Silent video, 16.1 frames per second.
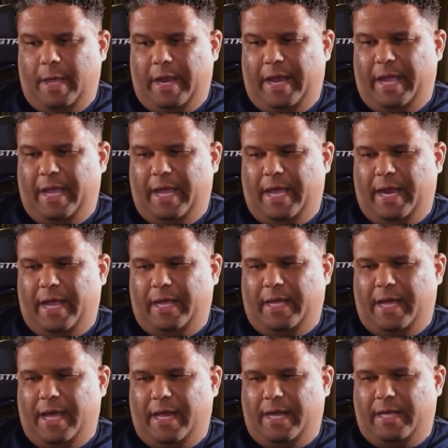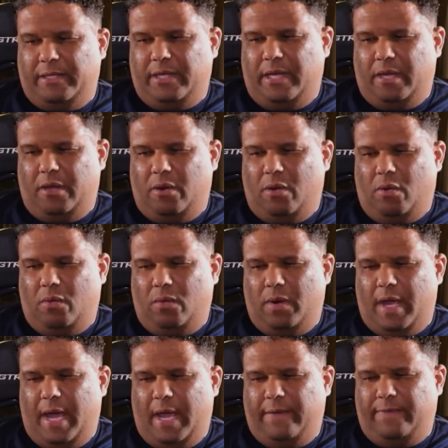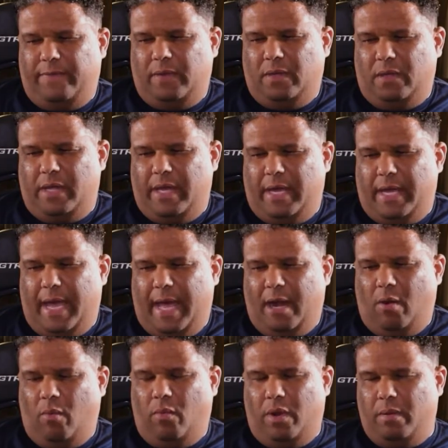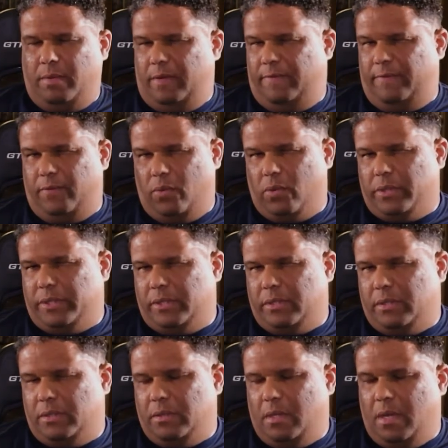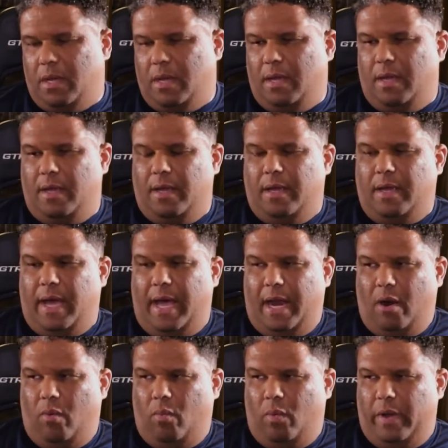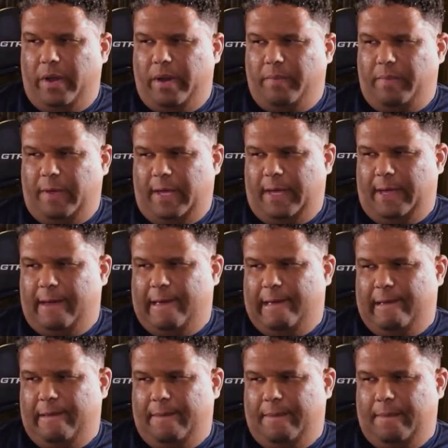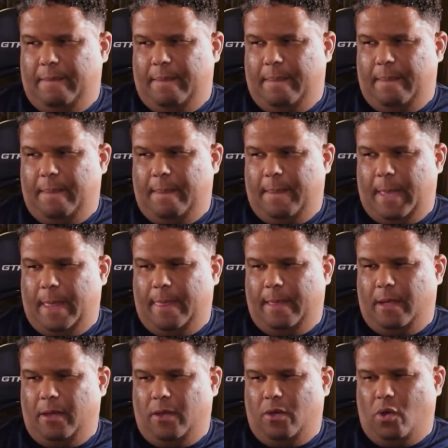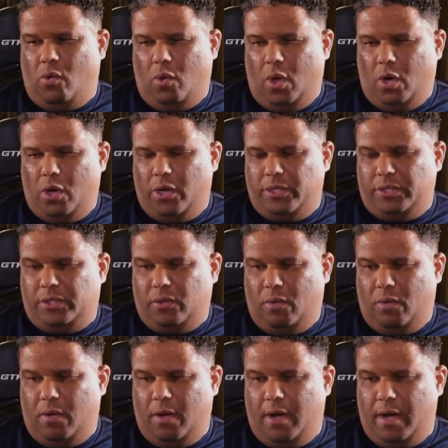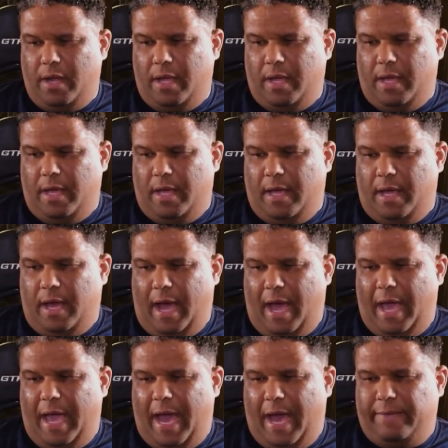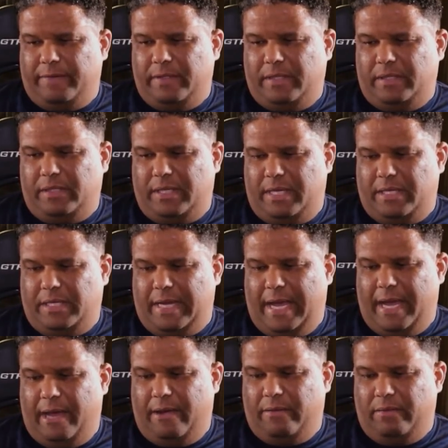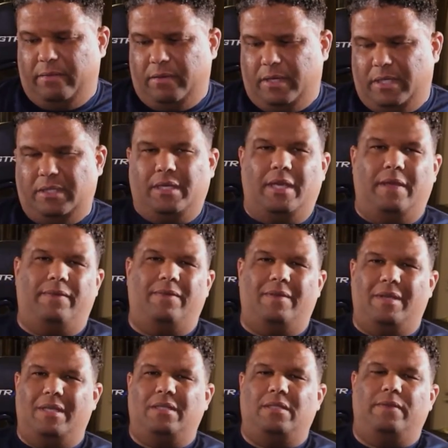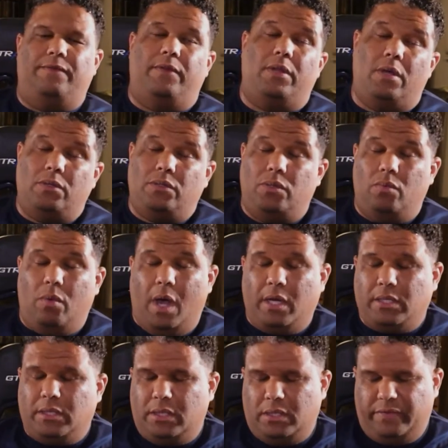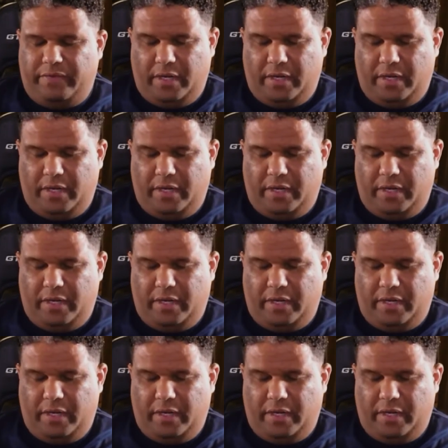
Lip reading: And I kind of, as I get older, I feel like I don't want to be forced. I don't want to be coerced, or I have to sit down. Because for those who watch these